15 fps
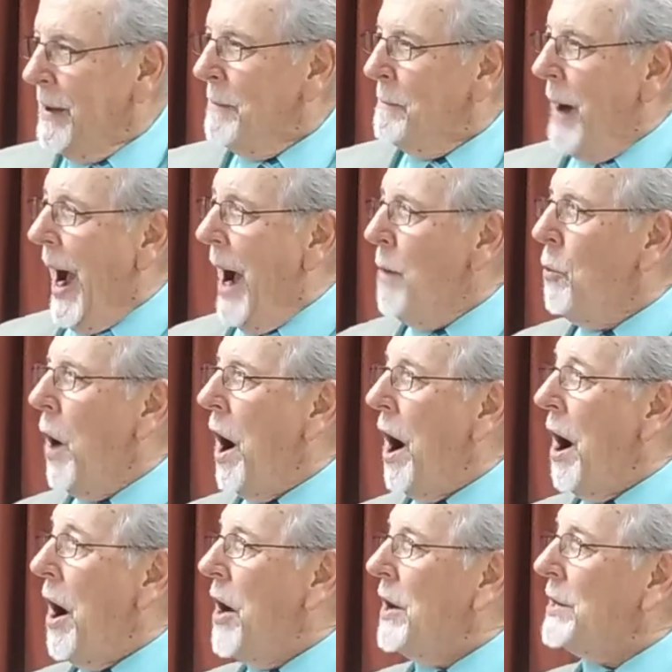
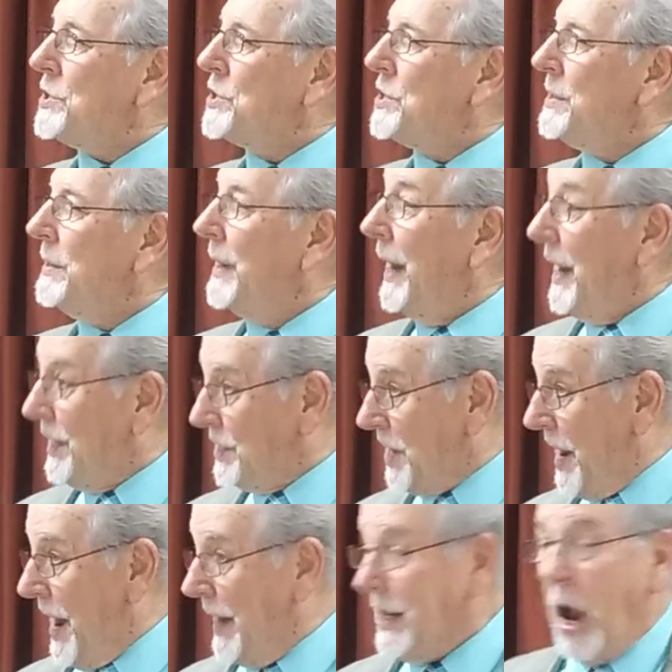My words, he
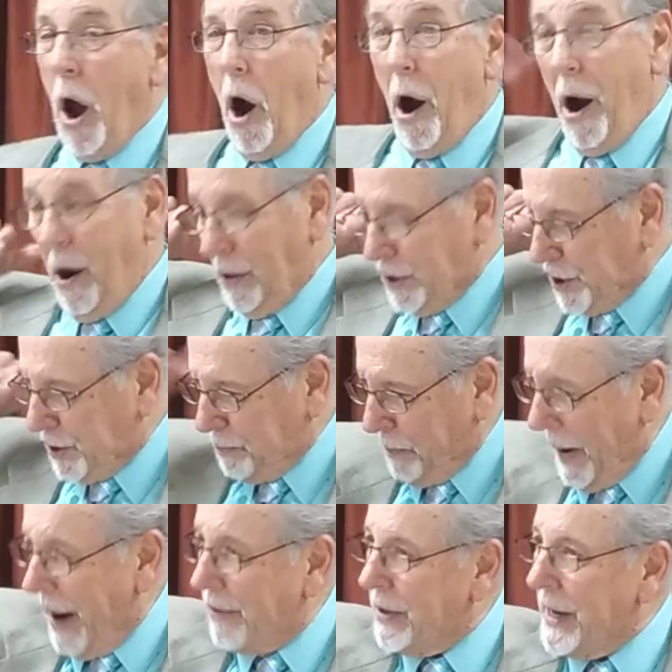said, are
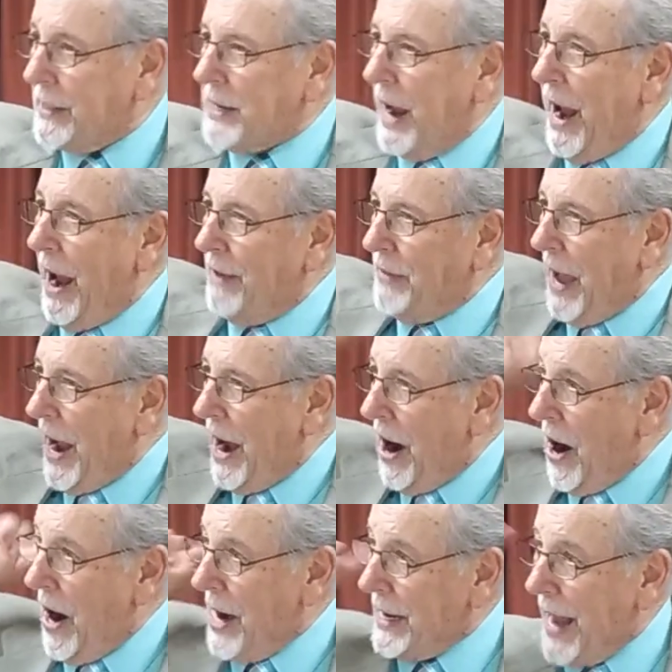spirit and they
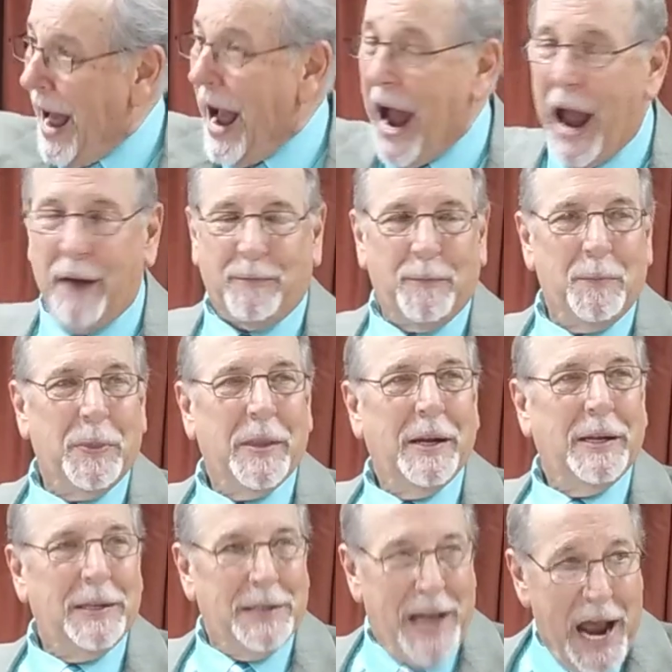are life.
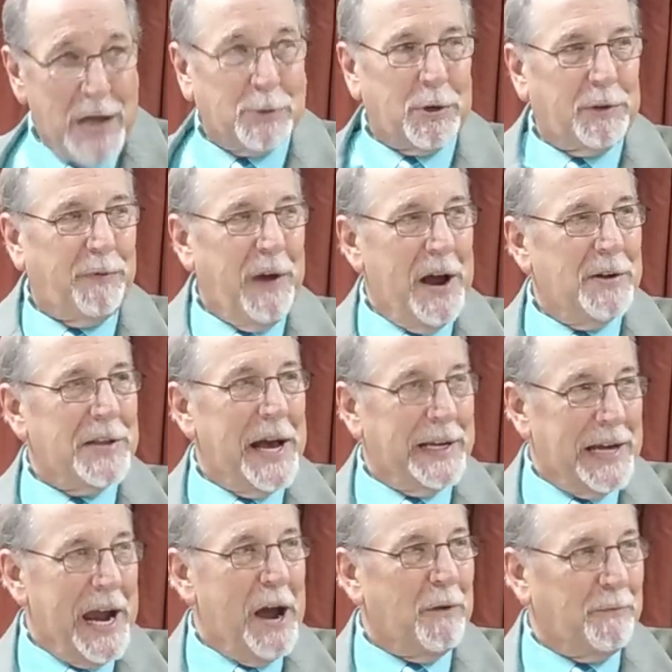Lazarus found that
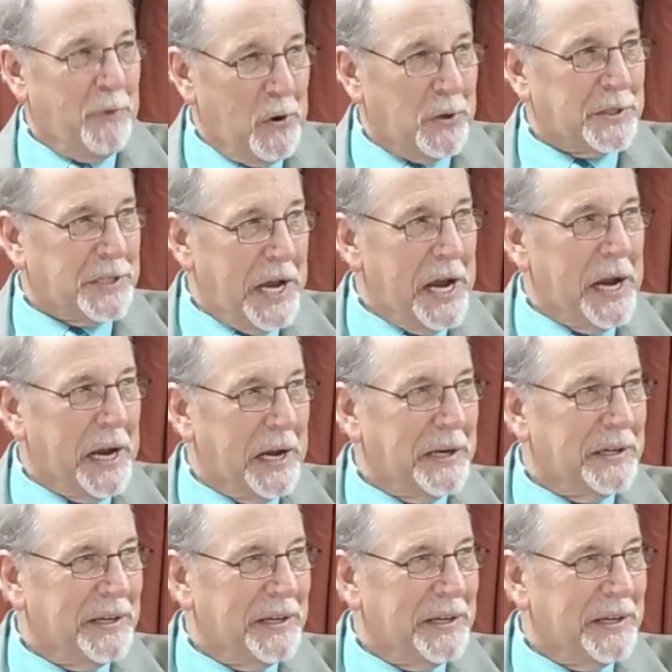out firsthand.